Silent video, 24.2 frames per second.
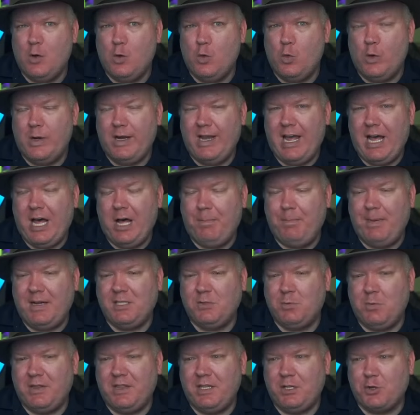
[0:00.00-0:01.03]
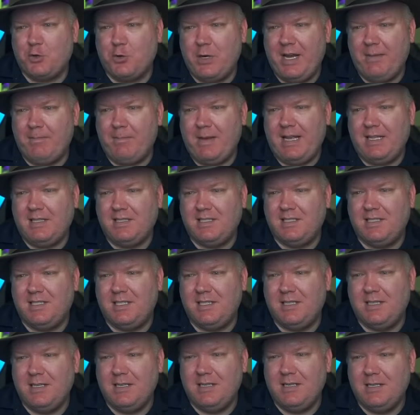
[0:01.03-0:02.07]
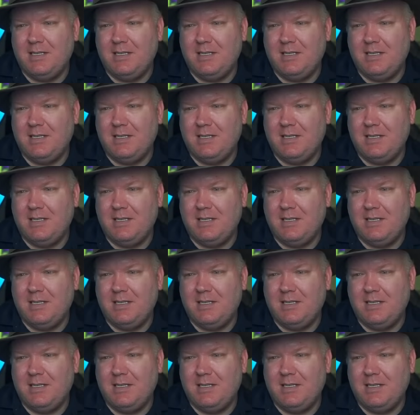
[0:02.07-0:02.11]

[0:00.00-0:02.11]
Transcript: would help us with the treatments.